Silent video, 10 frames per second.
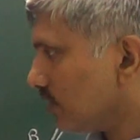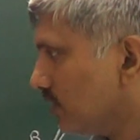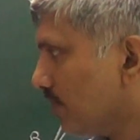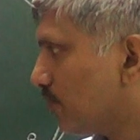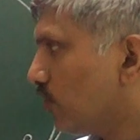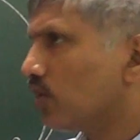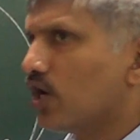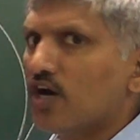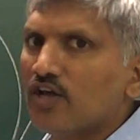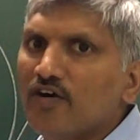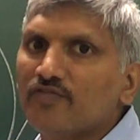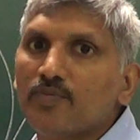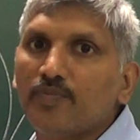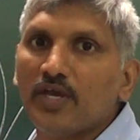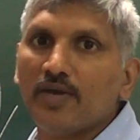The polar
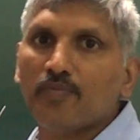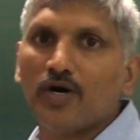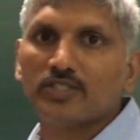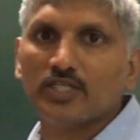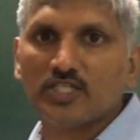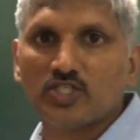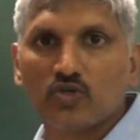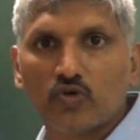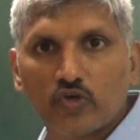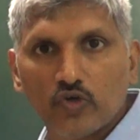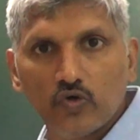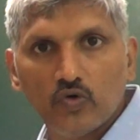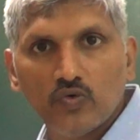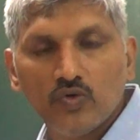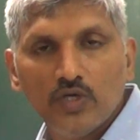of P passes through
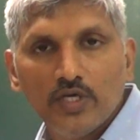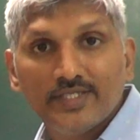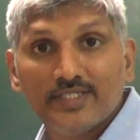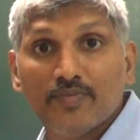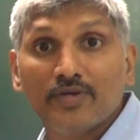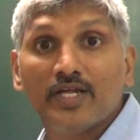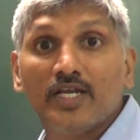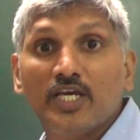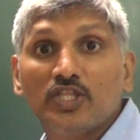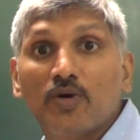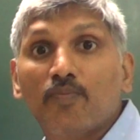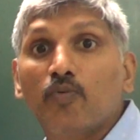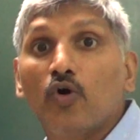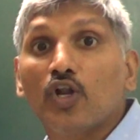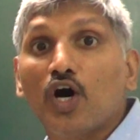Q. Similarly, the
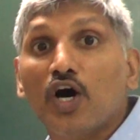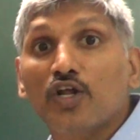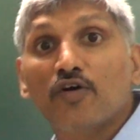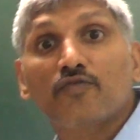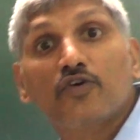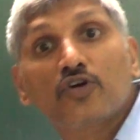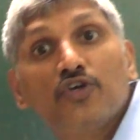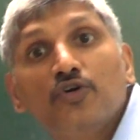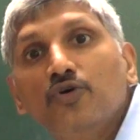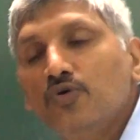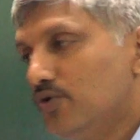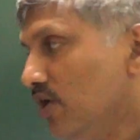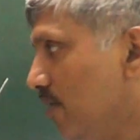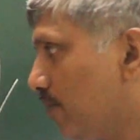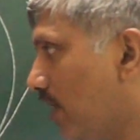polar of Q
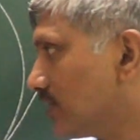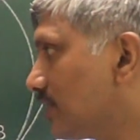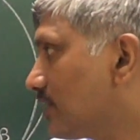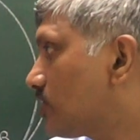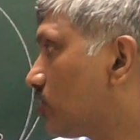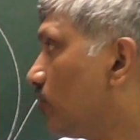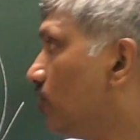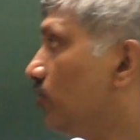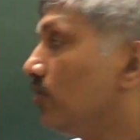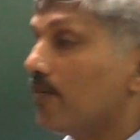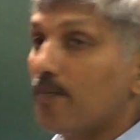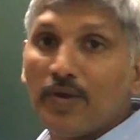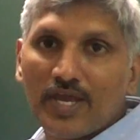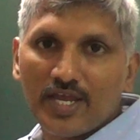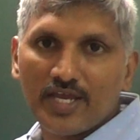passes through
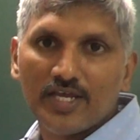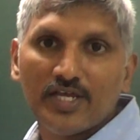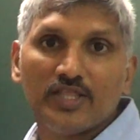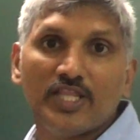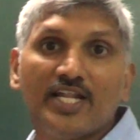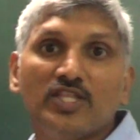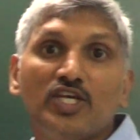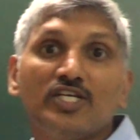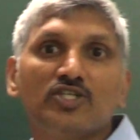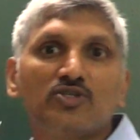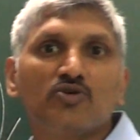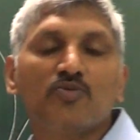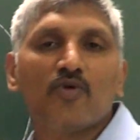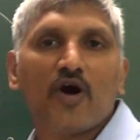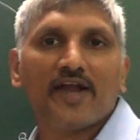P. Then these
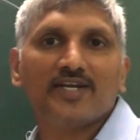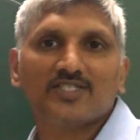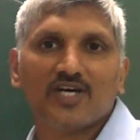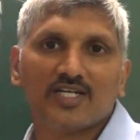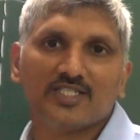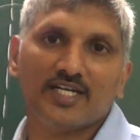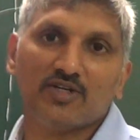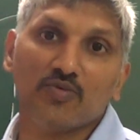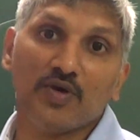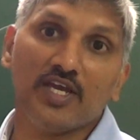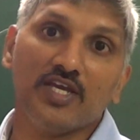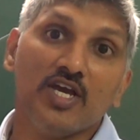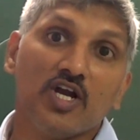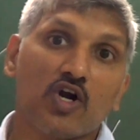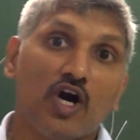two points are said to
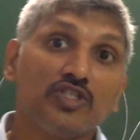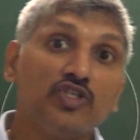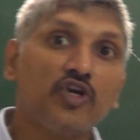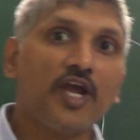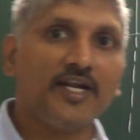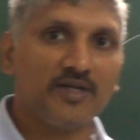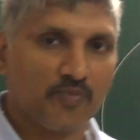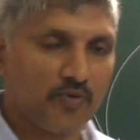be conjugate